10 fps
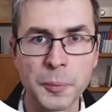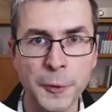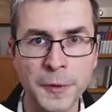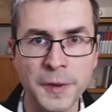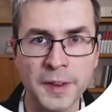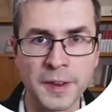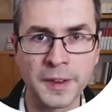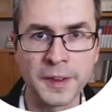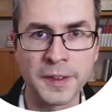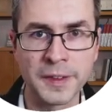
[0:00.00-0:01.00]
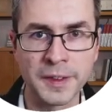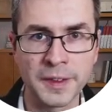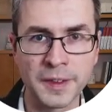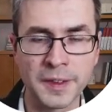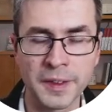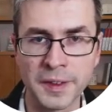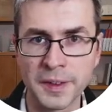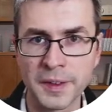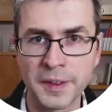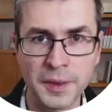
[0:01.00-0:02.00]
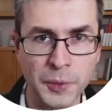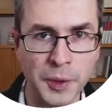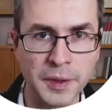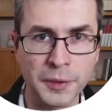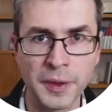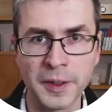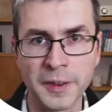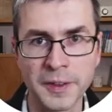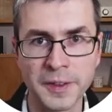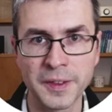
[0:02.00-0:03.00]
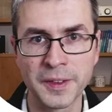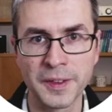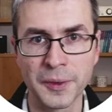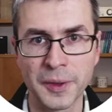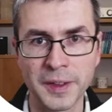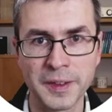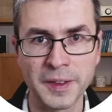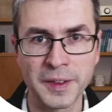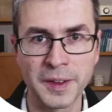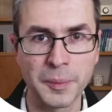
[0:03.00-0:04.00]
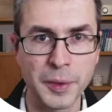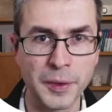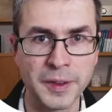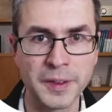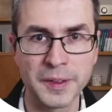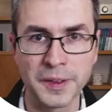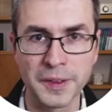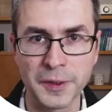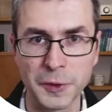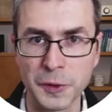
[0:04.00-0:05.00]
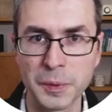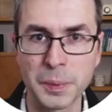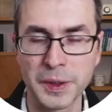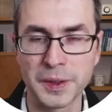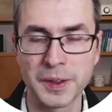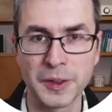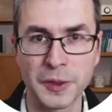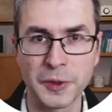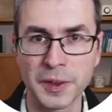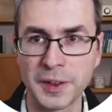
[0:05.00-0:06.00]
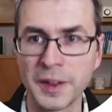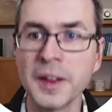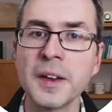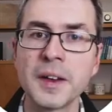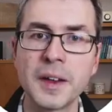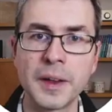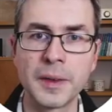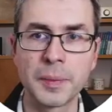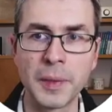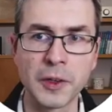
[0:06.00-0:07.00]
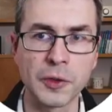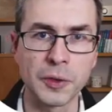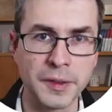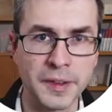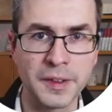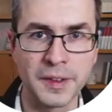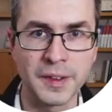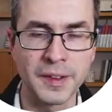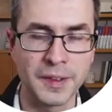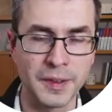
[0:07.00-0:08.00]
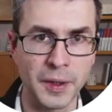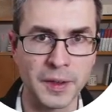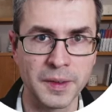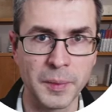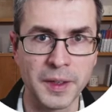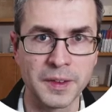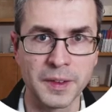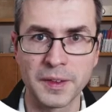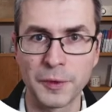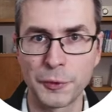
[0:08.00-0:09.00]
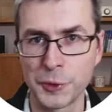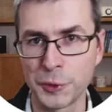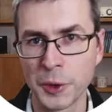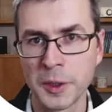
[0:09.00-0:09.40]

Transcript: put uh, the uh, quantifiers in the right uh, parentheses, so to speak, logically, and make sure that this has the right semantics. If you